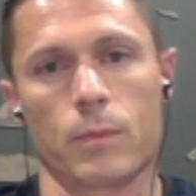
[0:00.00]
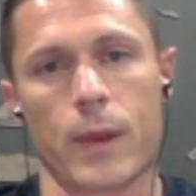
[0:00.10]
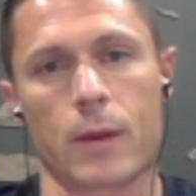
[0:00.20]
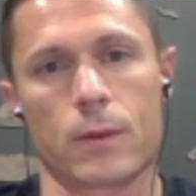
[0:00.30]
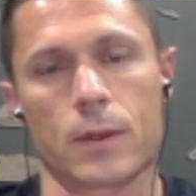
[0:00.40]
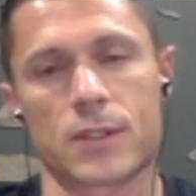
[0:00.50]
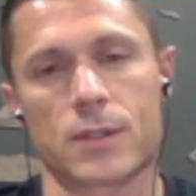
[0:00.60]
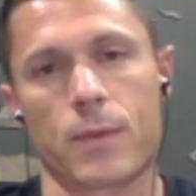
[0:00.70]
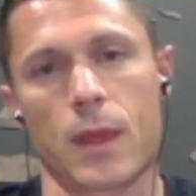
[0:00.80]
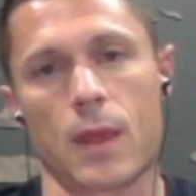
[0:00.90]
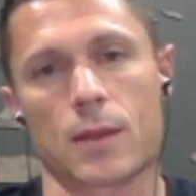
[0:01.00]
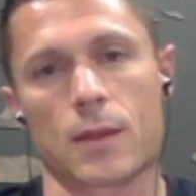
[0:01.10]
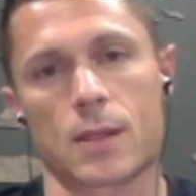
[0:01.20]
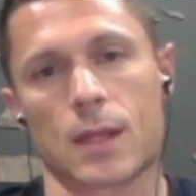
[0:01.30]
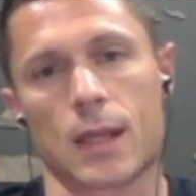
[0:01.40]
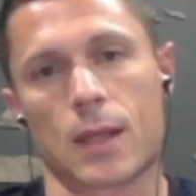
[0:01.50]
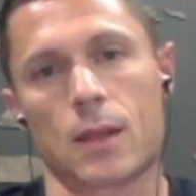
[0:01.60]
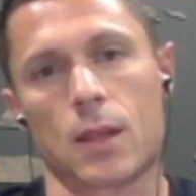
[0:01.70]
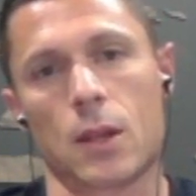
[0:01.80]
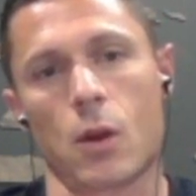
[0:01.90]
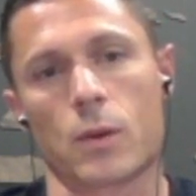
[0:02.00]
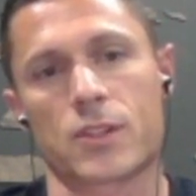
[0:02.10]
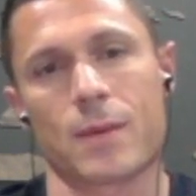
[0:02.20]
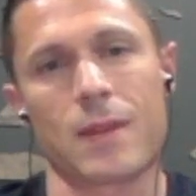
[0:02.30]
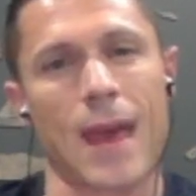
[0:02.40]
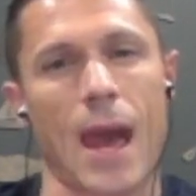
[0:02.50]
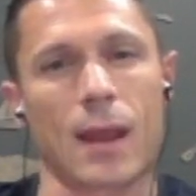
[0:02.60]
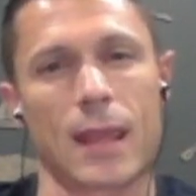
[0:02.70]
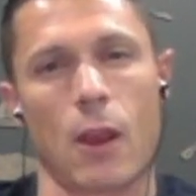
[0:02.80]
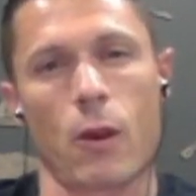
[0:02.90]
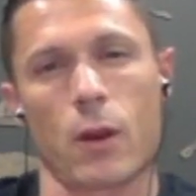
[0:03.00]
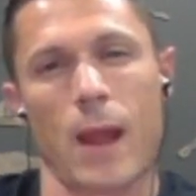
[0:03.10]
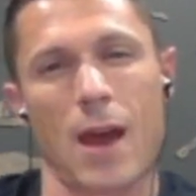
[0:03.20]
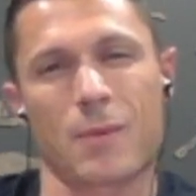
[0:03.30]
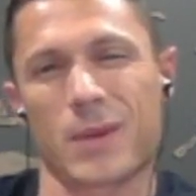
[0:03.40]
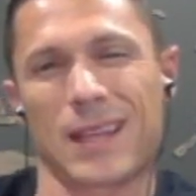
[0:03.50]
better than some things. And, some of that carried around.